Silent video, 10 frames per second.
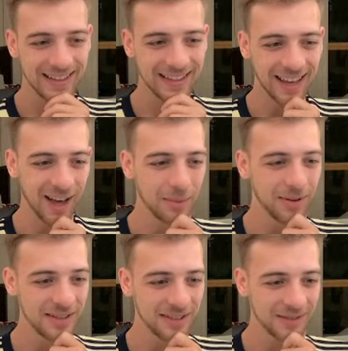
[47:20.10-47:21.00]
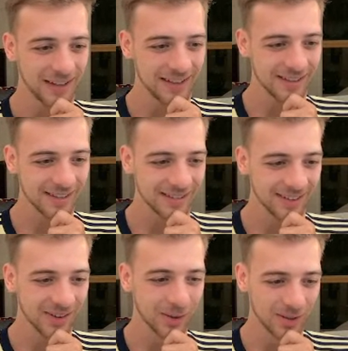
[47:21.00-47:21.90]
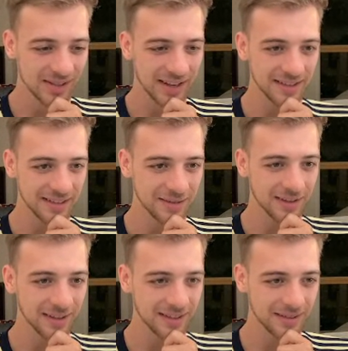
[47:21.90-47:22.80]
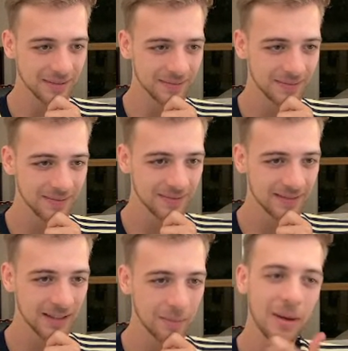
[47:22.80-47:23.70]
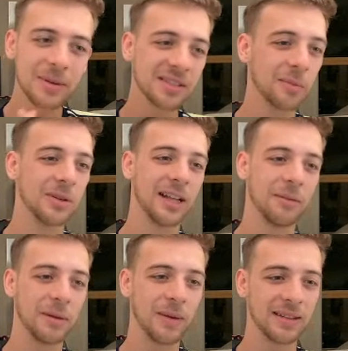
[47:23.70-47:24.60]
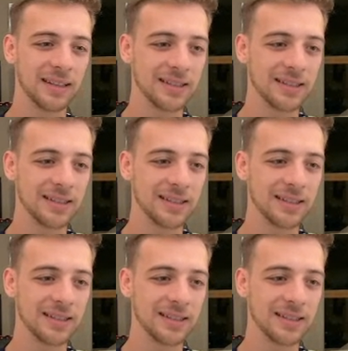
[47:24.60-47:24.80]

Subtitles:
Cowboys defense or Saints defense? Maybe someone will help me make that